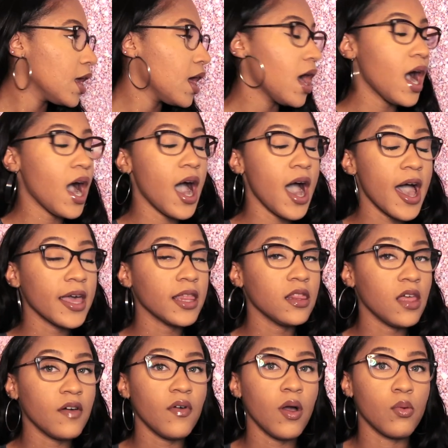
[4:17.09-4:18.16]
it. I
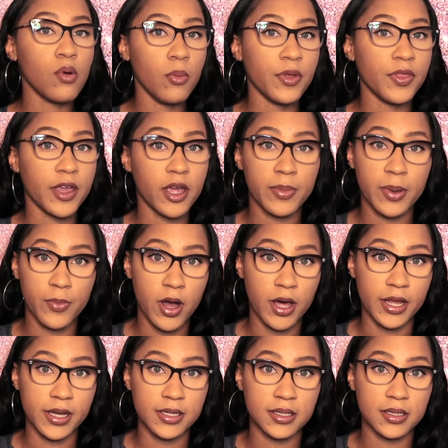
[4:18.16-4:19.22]
love aromatherapy
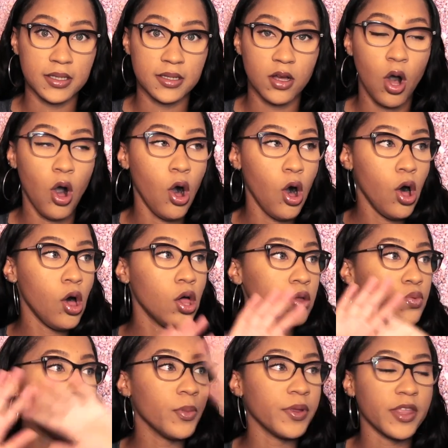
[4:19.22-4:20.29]
products.
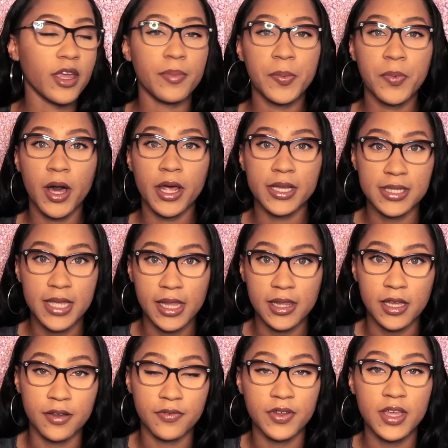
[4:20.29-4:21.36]
All aromatherapy products I
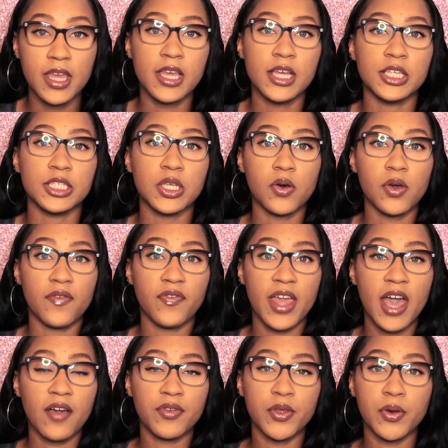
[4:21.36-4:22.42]
love. So if they
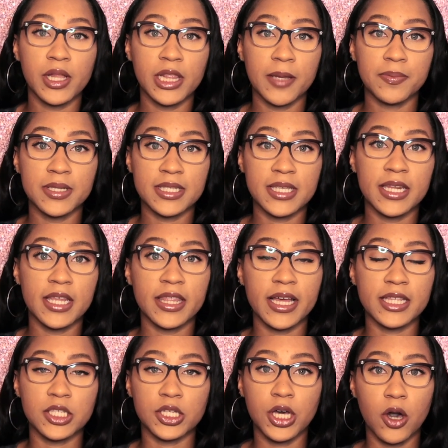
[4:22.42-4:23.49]
have eucalyptus in it,
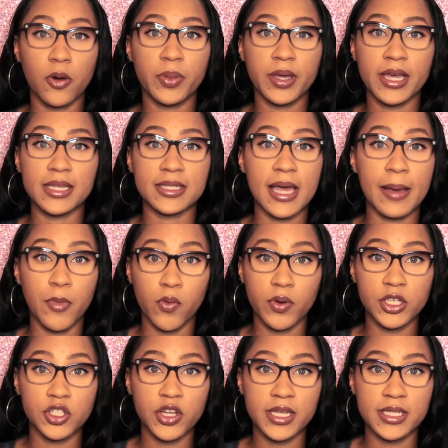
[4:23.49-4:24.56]
that's a go because I'm
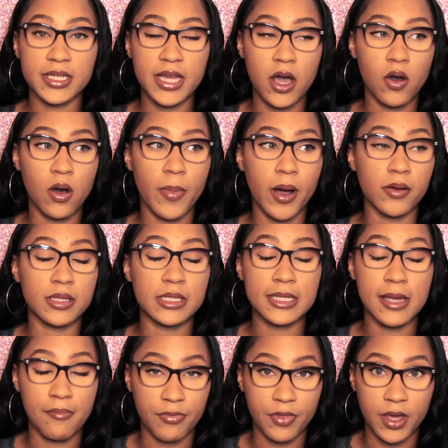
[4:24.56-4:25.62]
always stressed out about
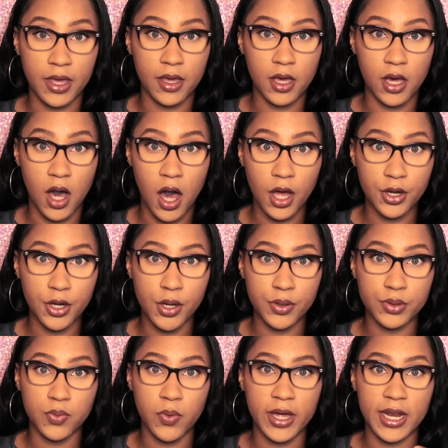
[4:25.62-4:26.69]
something. God
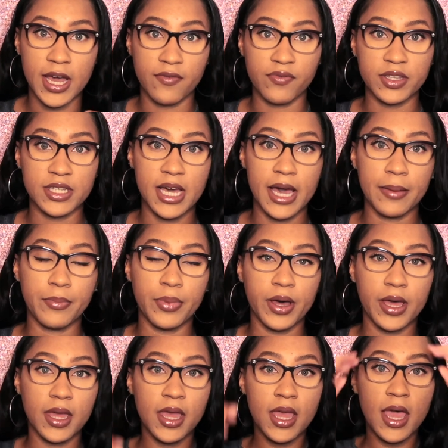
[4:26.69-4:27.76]
knows what half the time,
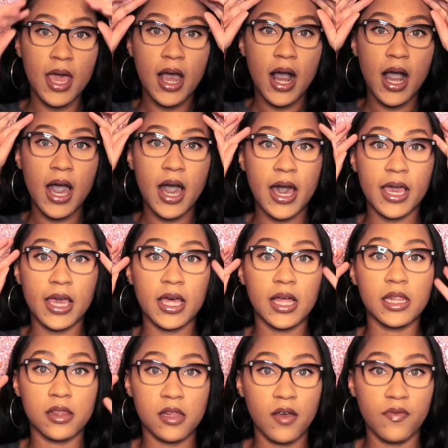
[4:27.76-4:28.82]
but I
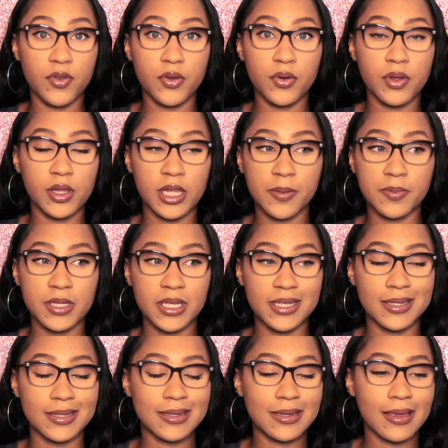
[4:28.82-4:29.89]
love
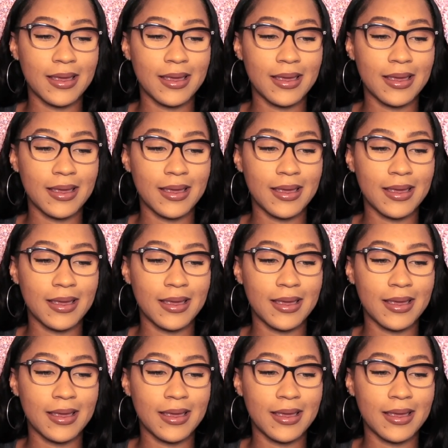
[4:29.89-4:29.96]
eucalyptus,